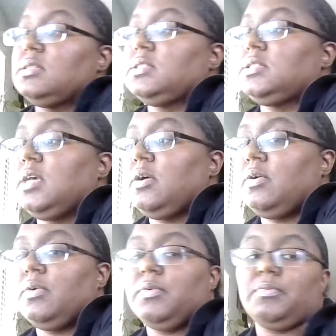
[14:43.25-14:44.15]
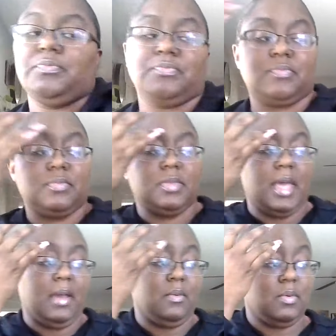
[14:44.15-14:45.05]
So
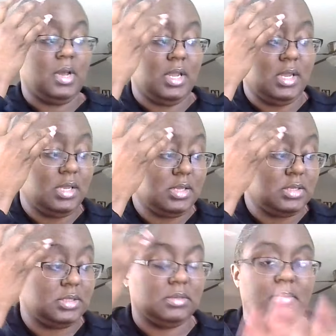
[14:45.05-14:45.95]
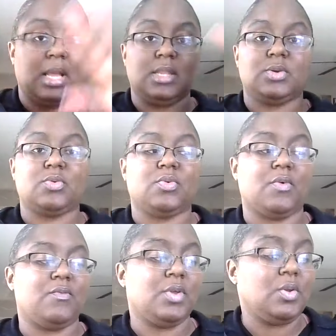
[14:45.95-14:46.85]
that was my little
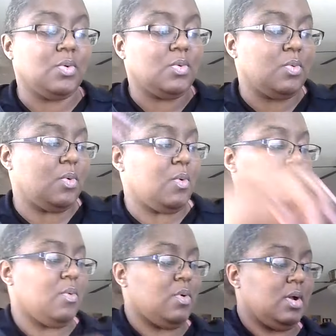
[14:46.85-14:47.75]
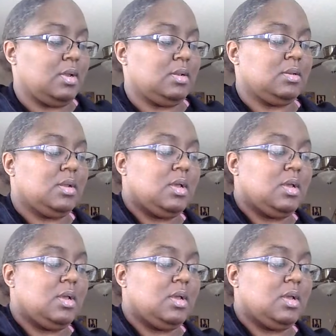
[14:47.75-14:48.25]
review on